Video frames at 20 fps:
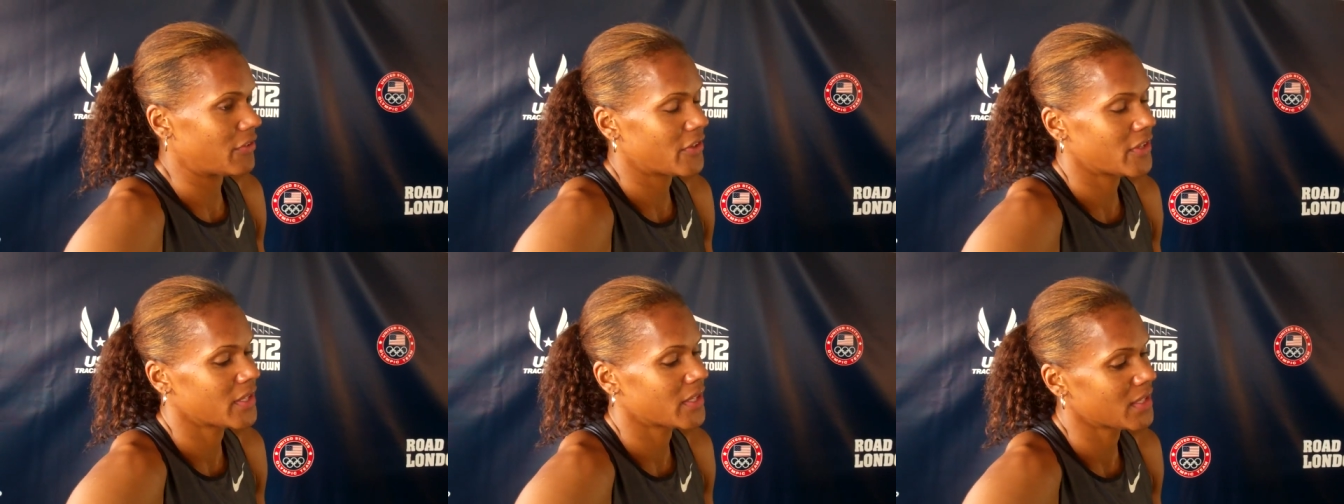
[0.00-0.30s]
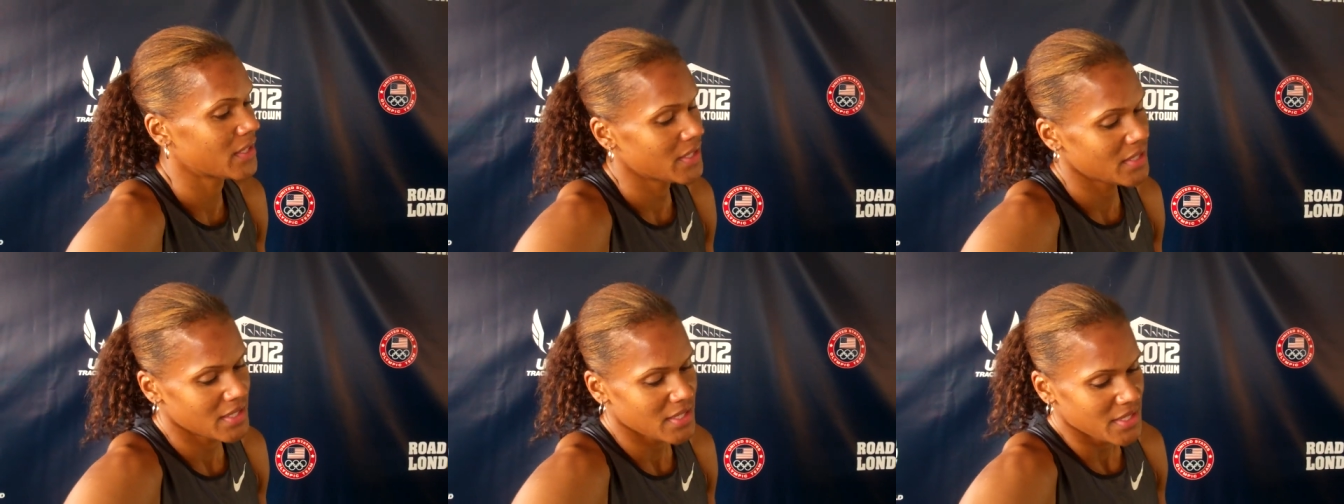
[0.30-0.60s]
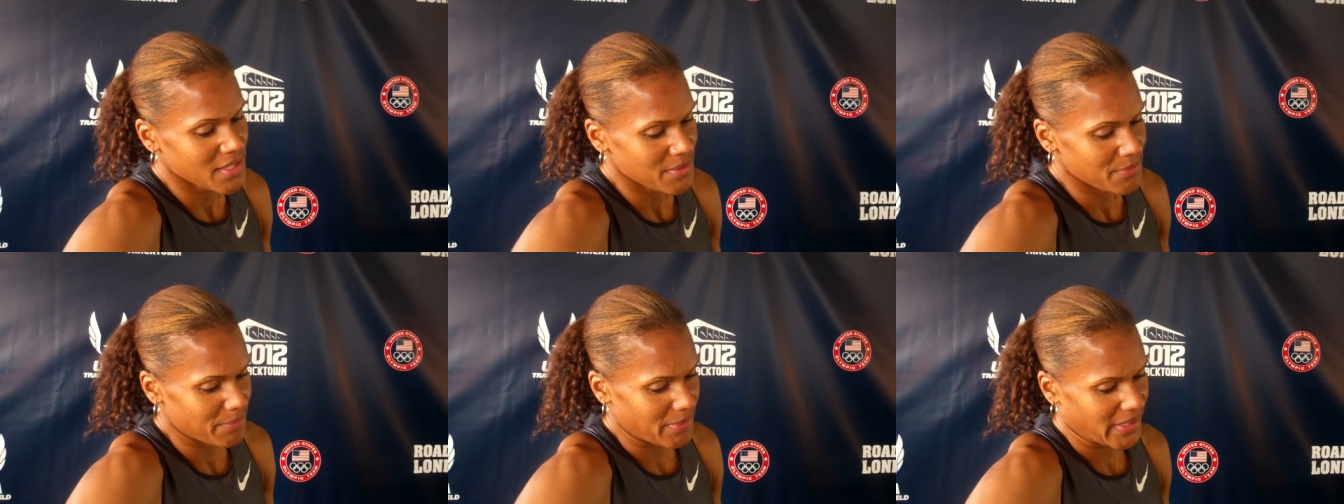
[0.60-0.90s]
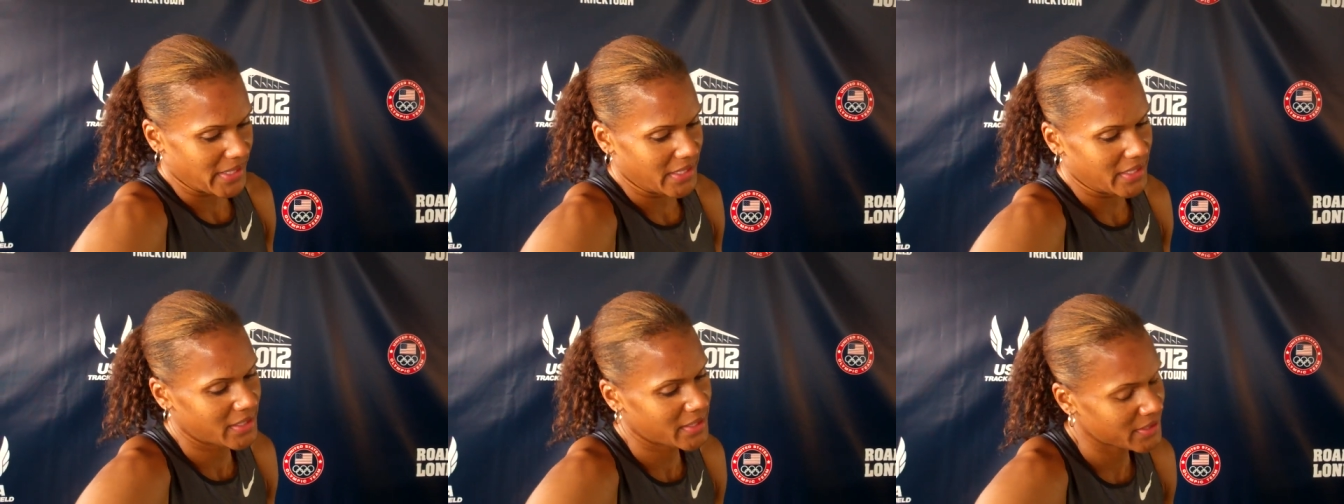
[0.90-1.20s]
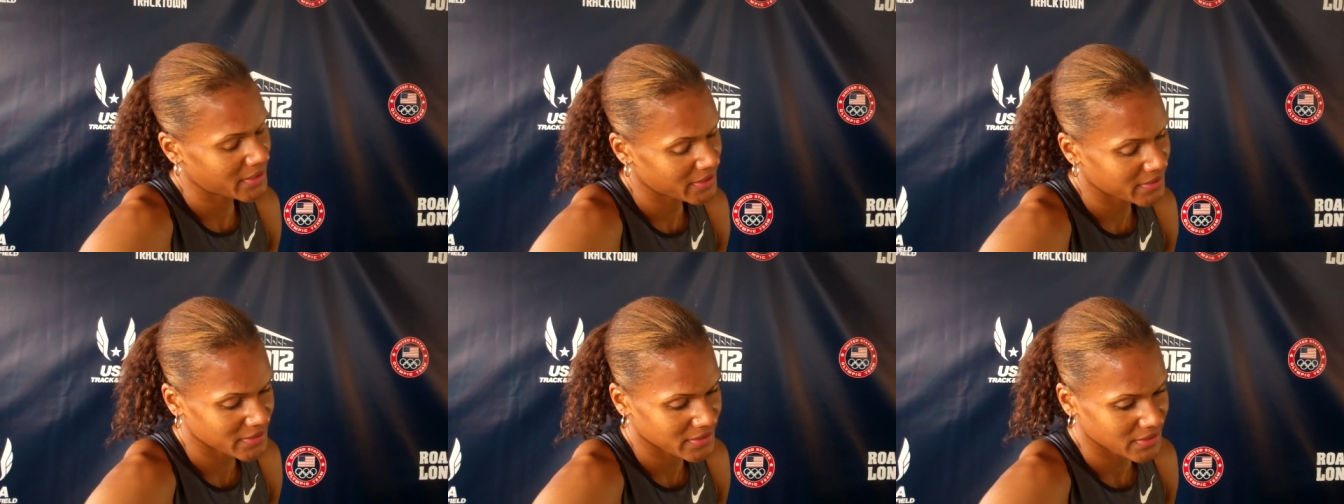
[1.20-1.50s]
But
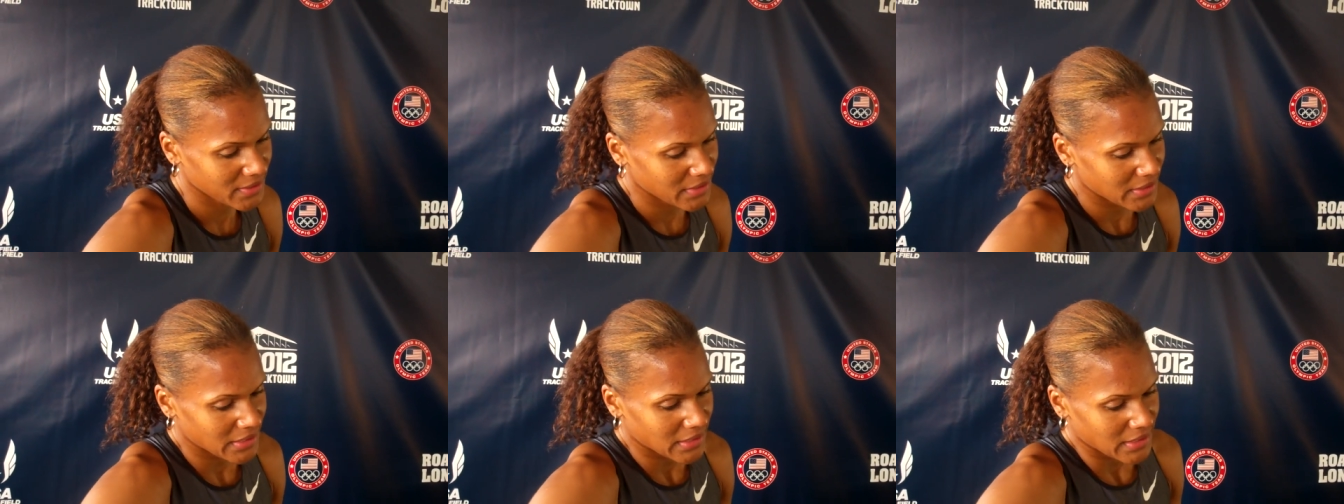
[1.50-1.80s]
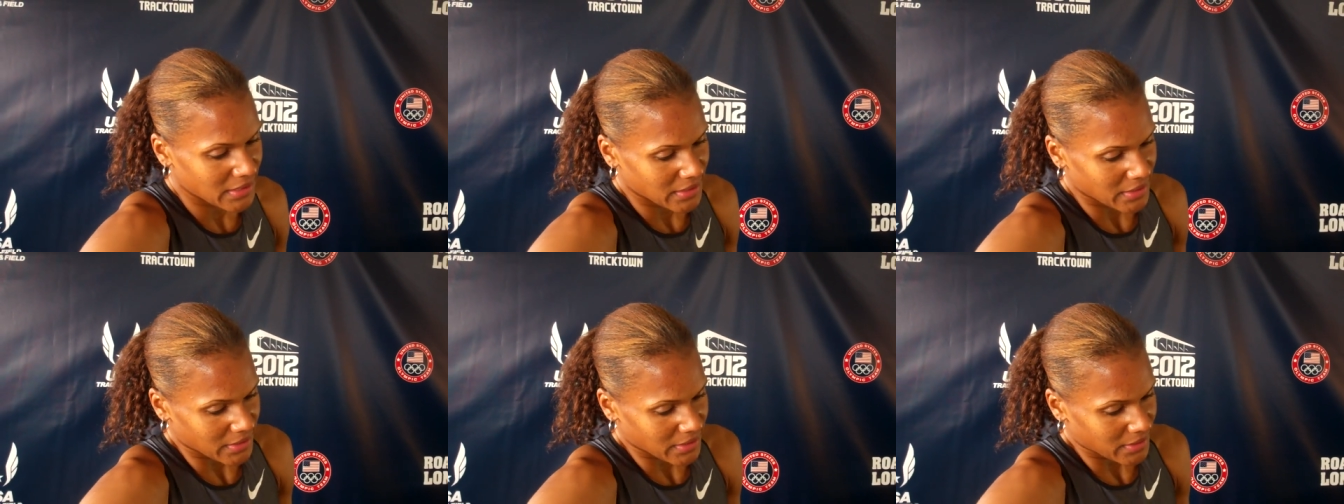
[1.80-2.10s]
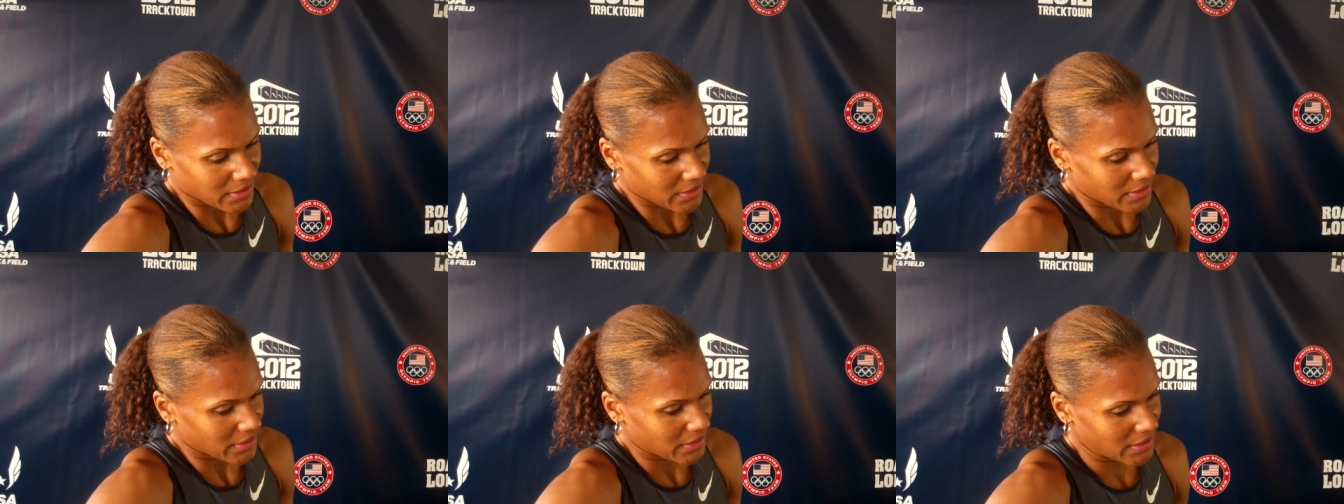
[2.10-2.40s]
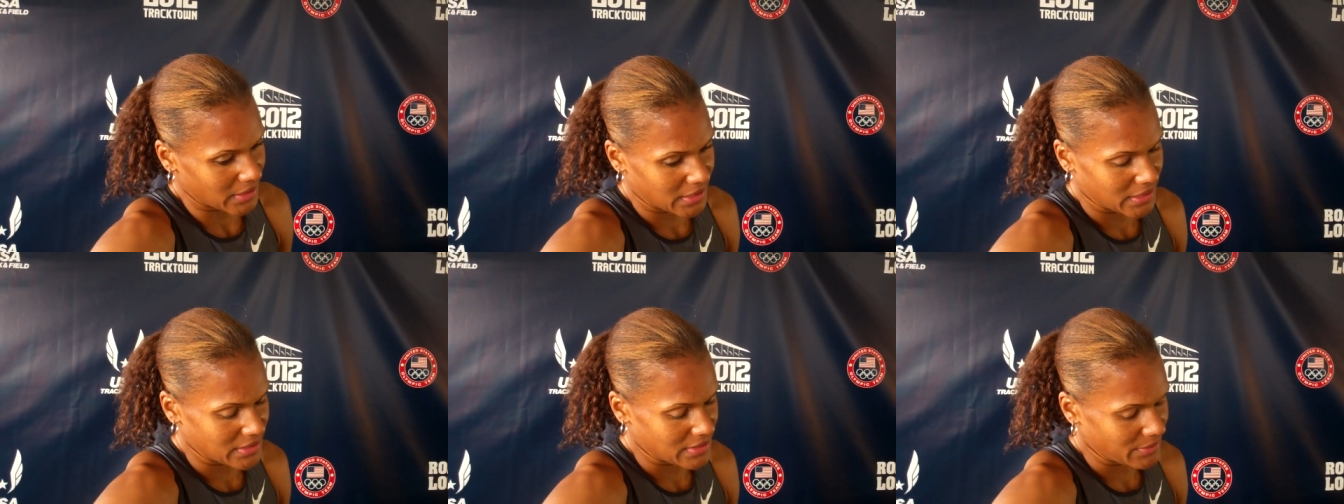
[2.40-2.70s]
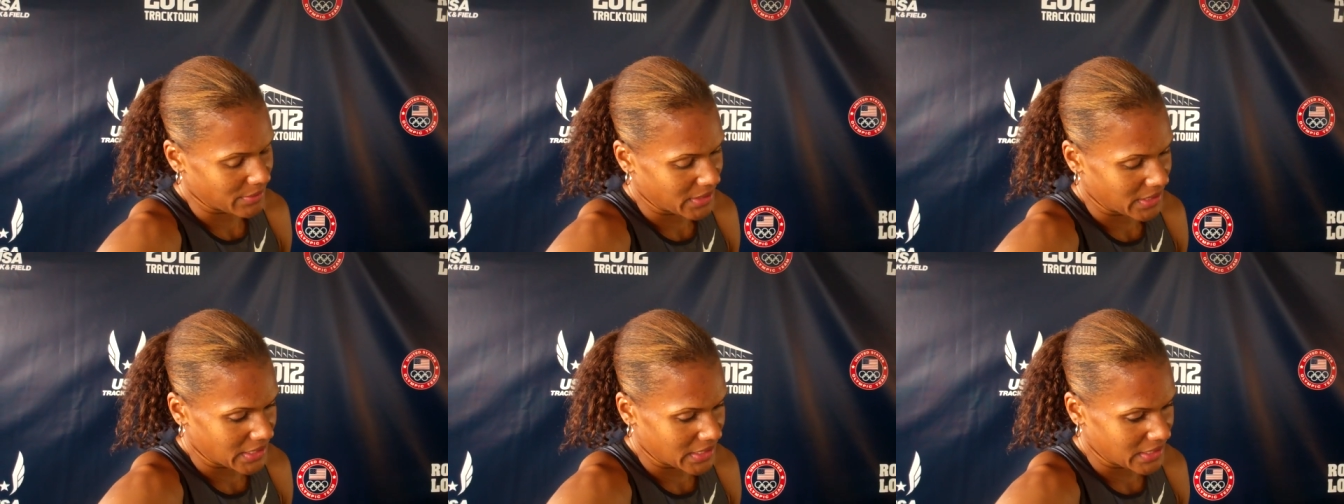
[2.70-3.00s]
that's
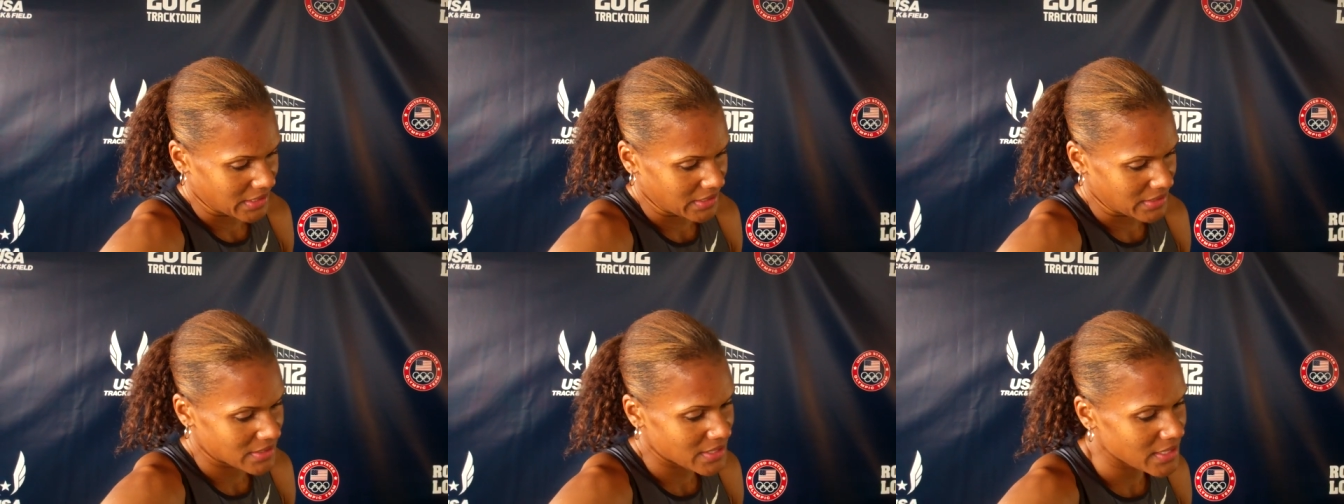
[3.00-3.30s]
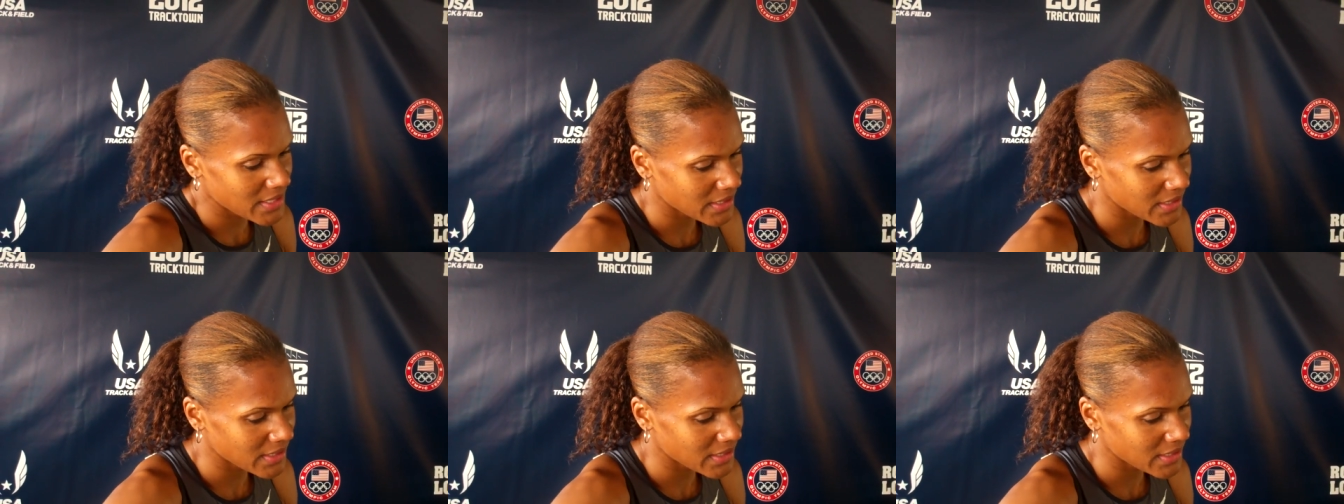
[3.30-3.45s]
what it is.